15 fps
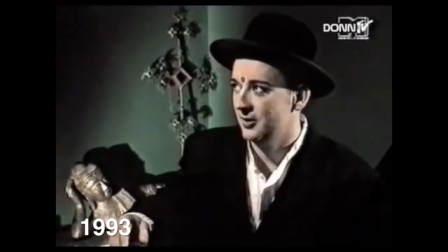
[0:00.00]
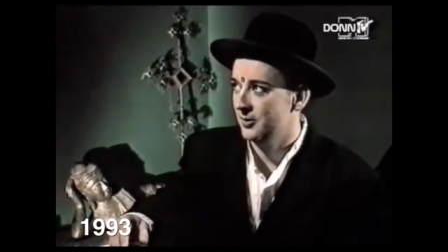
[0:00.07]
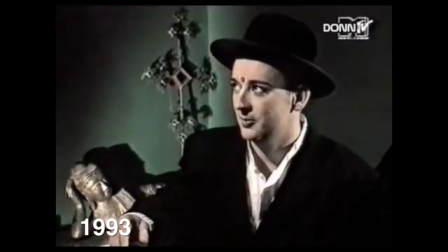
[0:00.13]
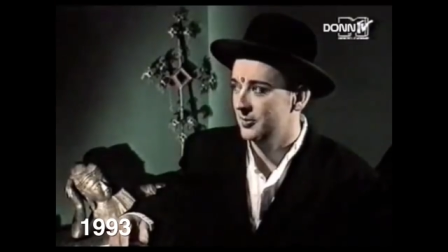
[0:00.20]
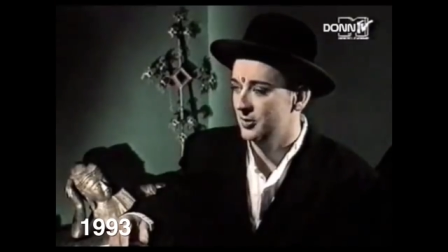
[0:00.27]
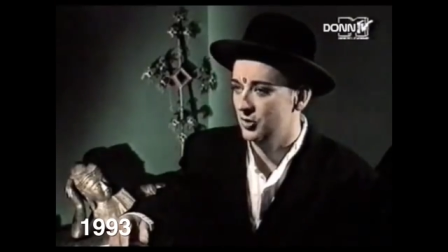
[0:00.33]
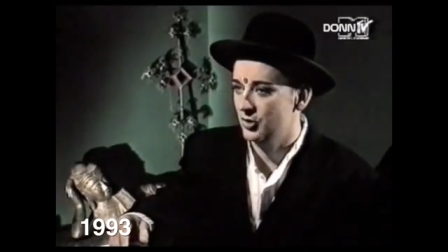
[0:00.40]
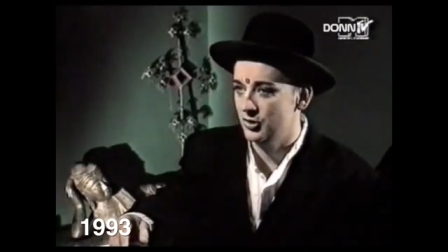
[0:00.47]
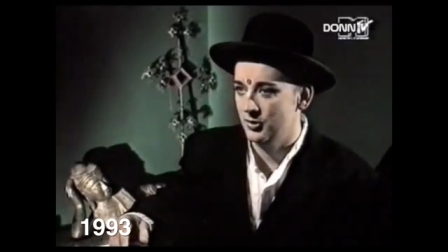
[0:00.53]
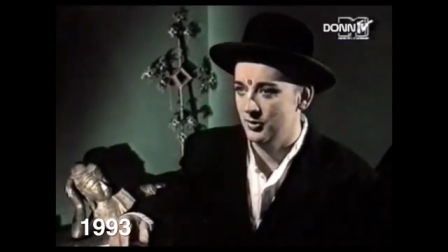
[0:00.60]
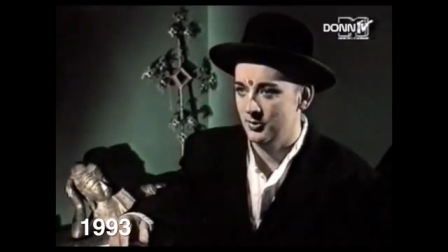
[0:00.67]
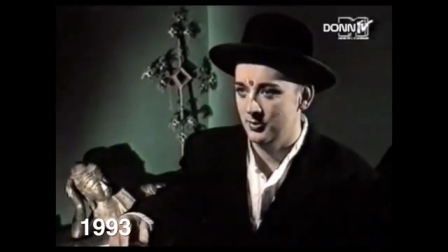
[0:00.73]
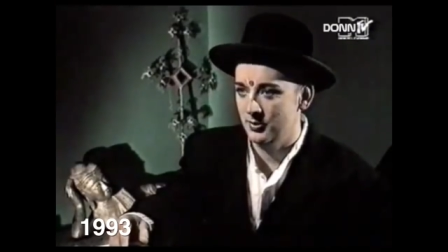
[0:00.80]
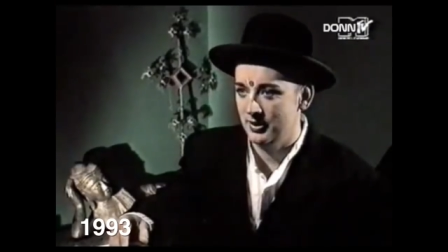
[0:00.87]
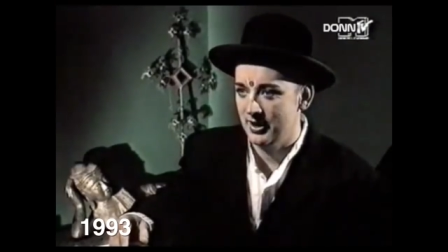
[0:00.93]
that, you know, there was a
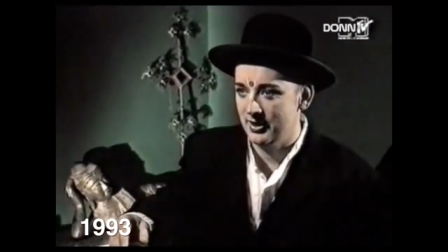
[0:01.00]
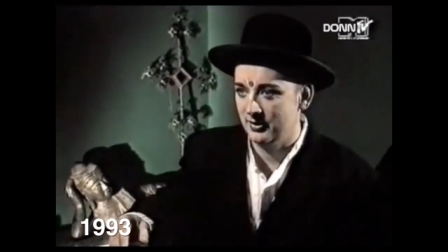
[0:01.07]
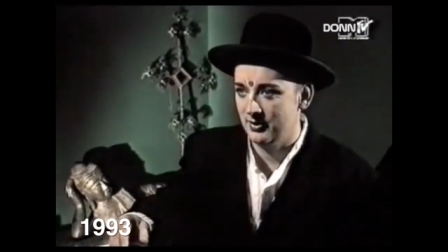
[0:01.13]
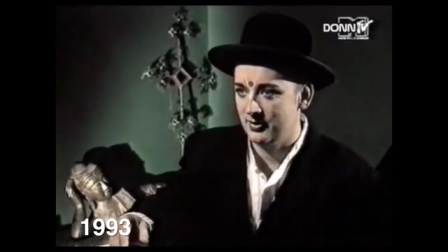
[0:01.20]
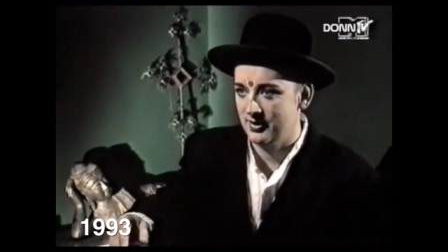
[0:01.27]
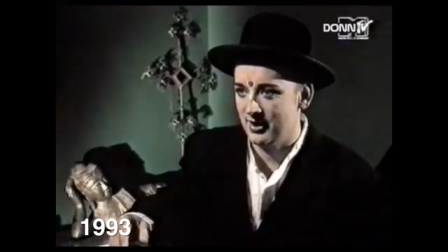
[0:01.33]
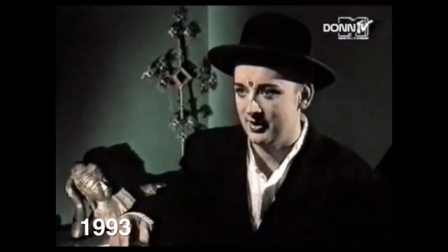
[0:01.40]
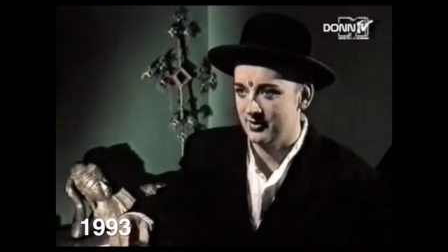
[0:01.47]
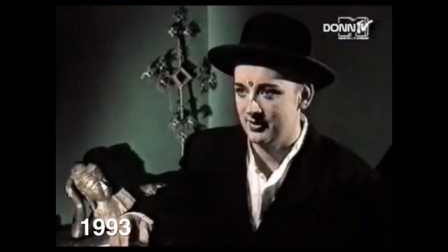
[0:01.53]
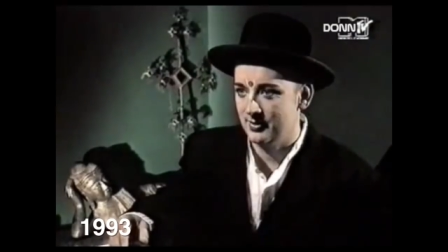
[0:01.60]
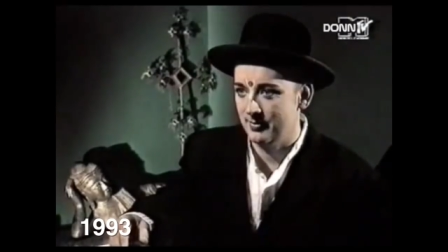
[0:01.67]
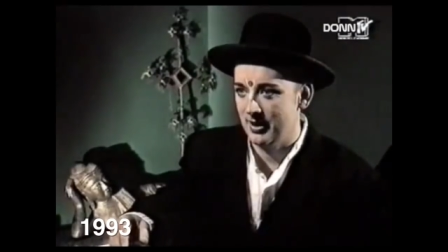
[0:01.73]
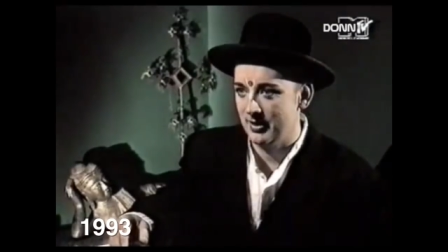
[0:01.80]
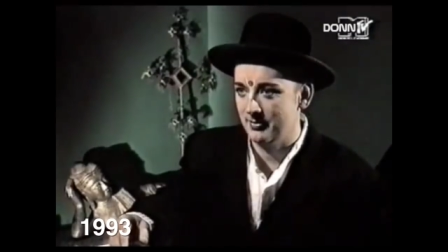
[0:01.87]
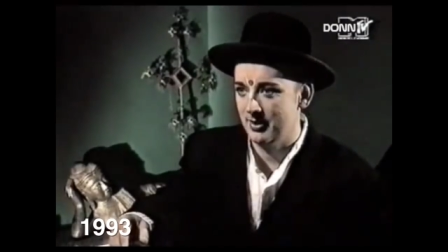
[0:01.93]
Jew, an
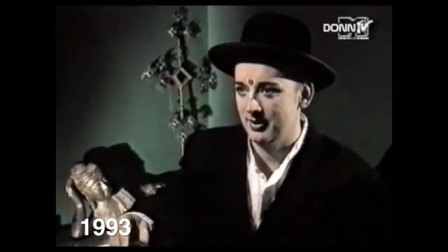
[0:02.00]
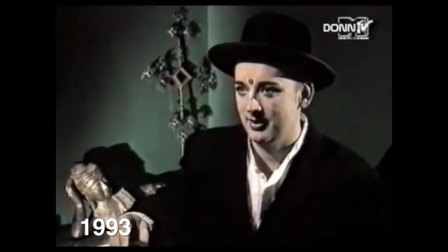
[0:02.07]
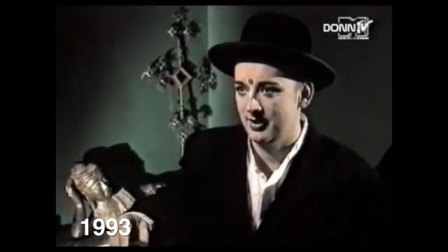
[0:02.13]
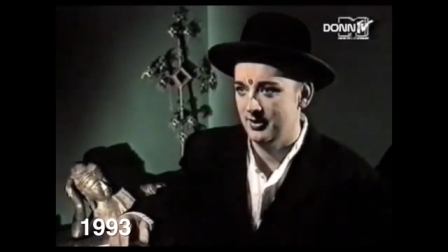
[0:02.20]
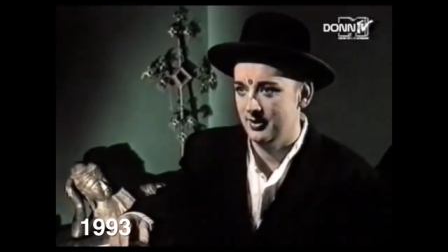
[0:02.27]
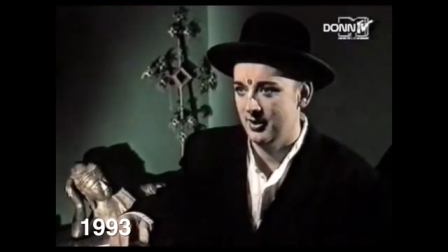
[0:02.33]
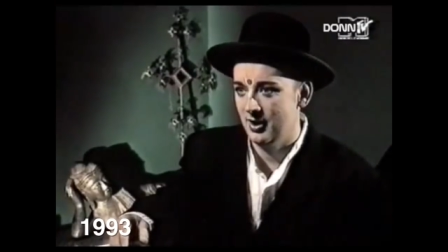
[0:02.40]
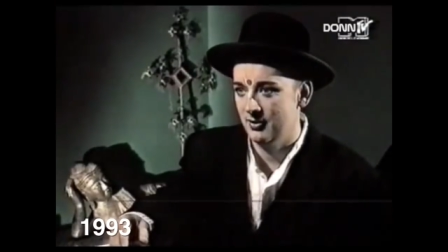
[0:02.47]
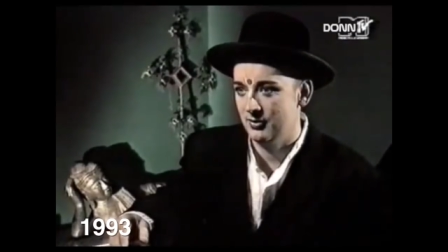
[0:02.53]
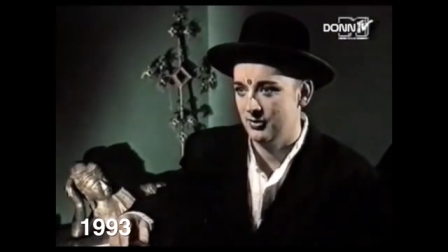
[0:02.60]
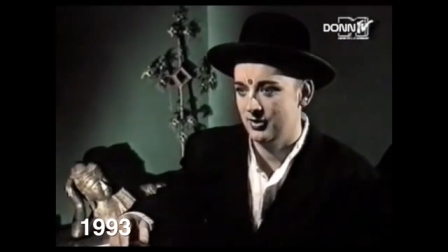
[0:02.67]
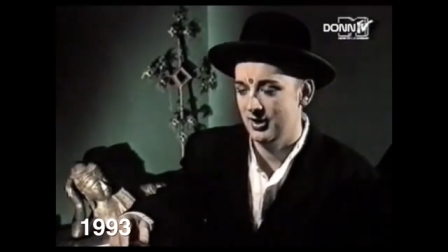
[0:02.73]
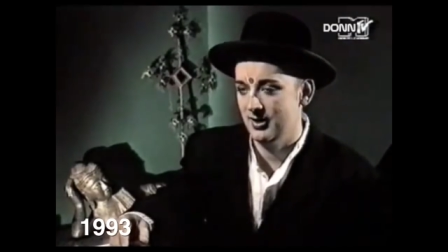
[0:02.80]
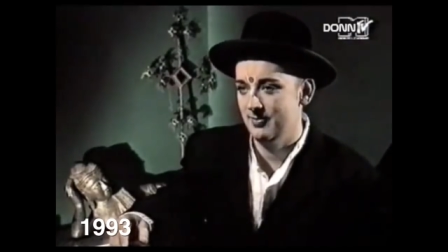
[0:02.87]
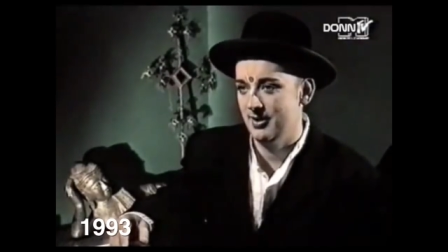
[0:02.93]
Anglo-Saxon, a black man, and an
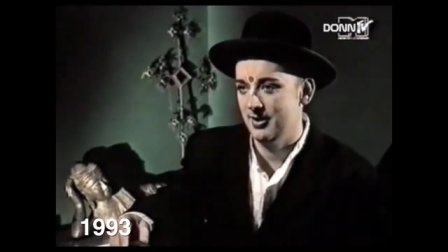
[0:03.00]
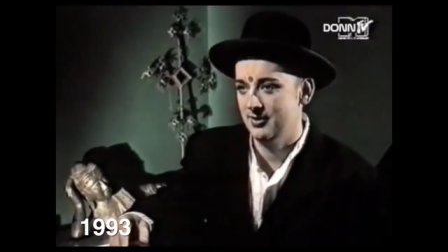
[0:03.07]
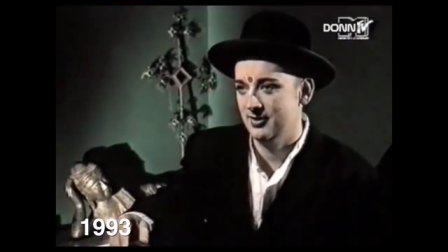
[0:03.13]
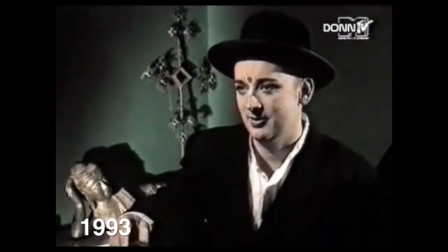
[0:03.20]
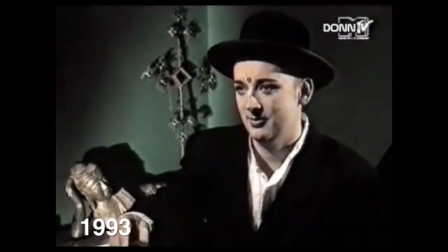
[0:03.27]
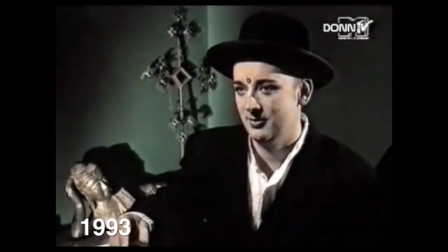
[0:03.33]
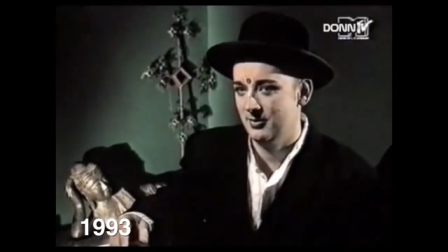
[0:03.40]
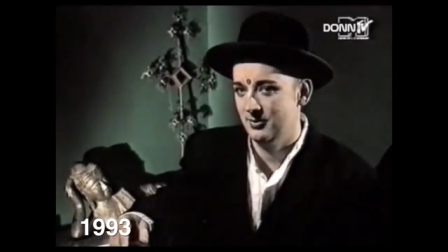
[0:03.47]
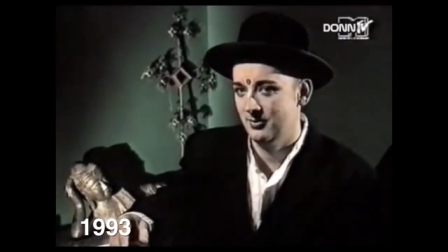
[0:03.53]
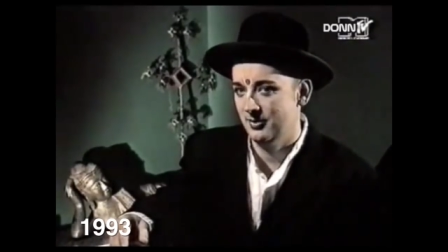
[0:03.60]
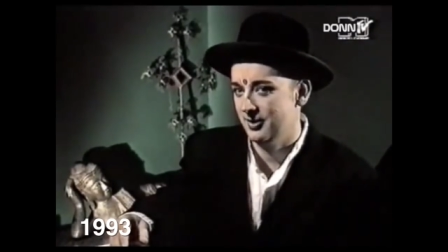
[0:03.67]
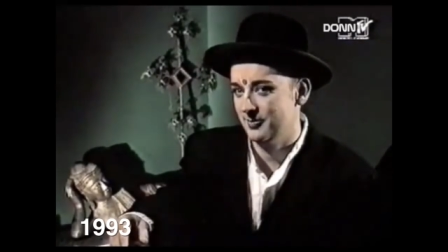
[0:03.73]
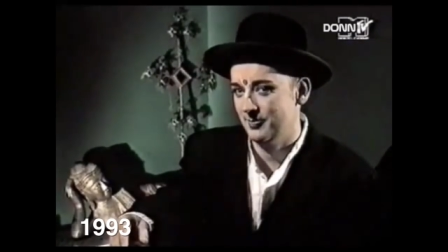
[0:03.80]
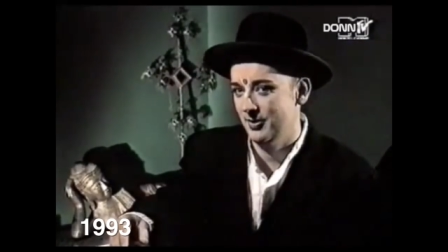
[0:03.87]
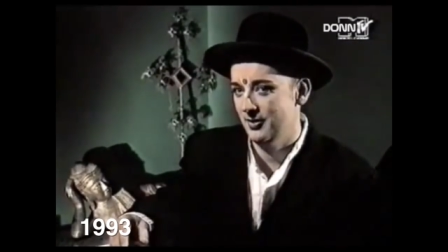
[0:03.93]
Irish gay man, so we
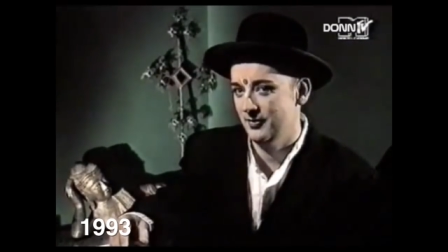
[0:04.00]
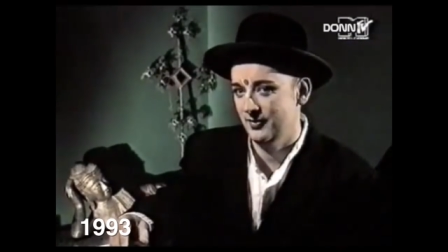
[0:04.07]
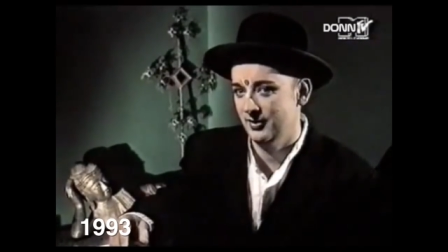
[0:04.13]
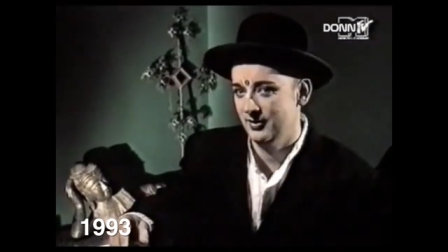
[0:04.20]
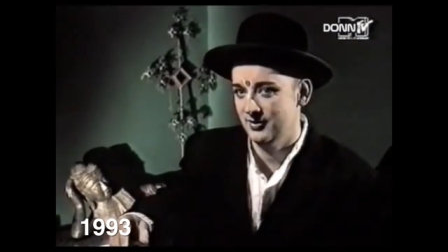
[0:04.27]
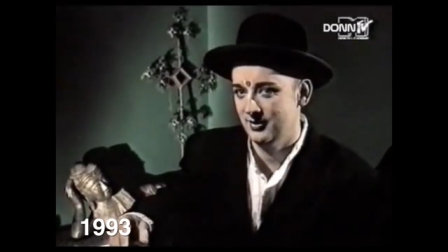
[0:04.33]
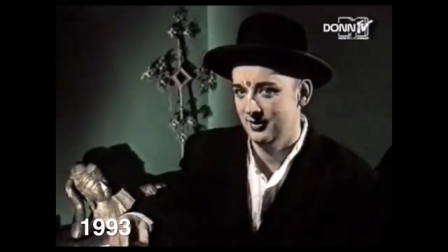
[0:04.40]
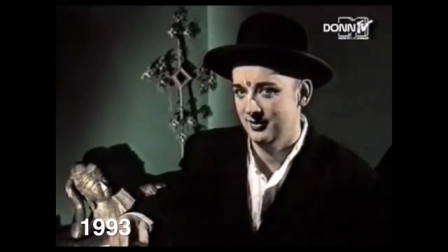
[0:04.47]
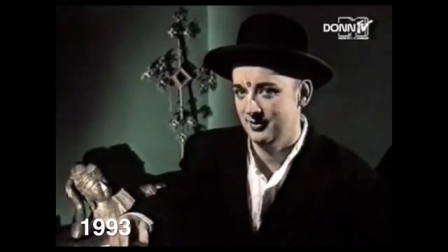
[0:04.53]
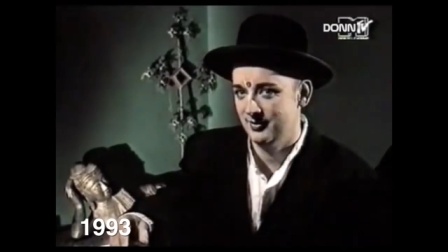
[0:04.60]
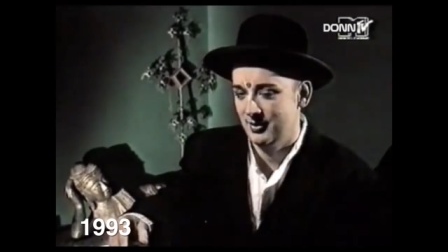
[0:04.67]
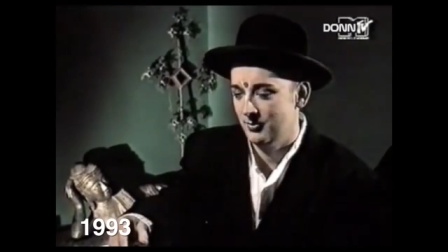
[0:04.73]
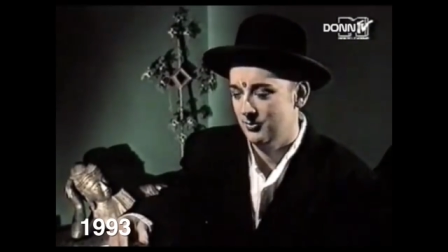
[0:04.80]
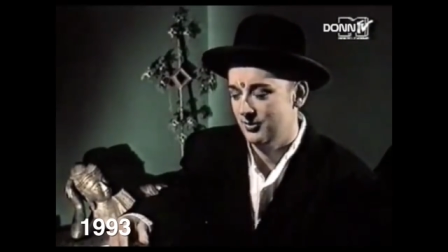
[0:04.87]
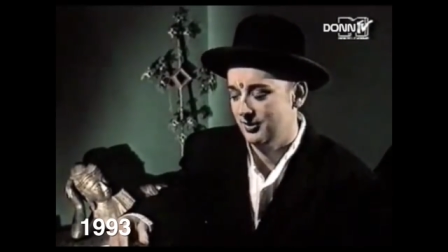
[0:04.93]
thought, well, that's perfect, you
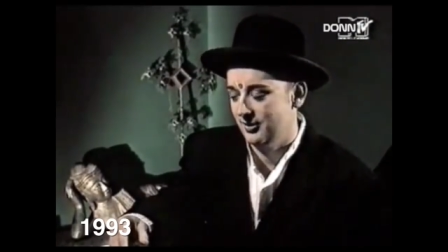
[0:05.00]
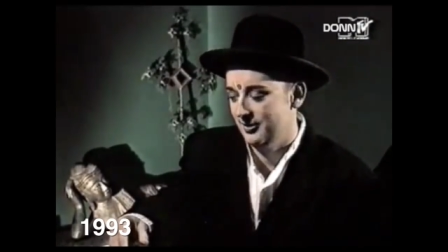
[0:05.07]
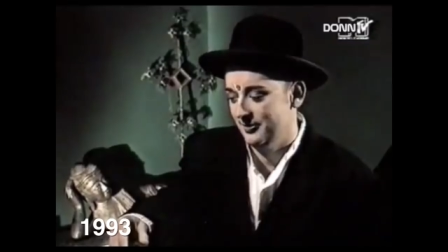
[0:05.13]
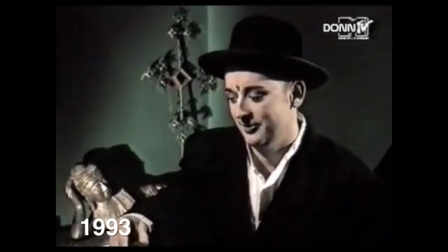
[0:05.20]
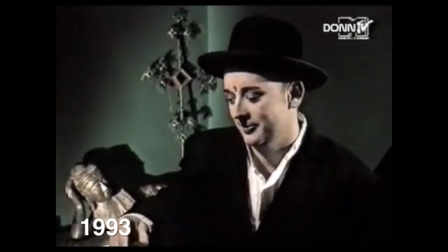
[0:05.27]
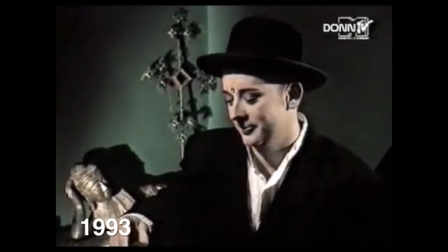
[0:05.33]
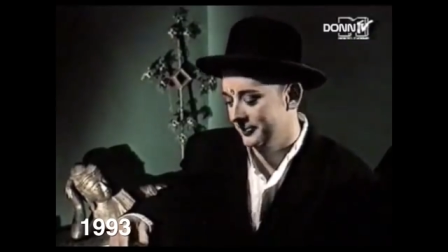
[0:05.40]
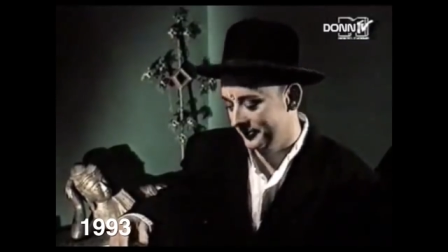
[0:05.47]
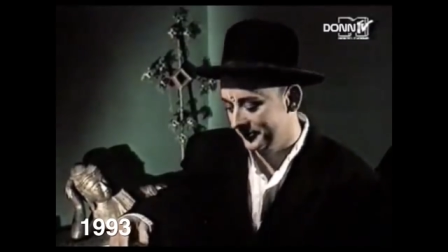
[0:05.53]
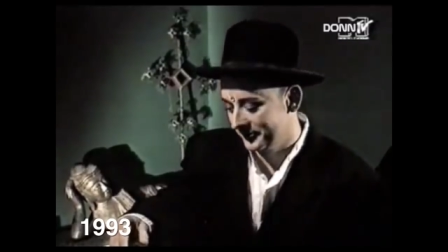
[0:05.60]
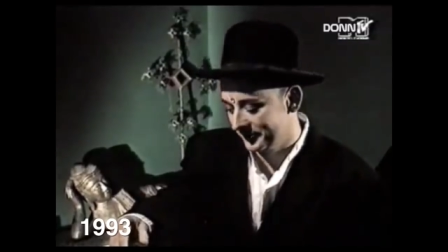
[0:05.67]
know, it's Culture Club.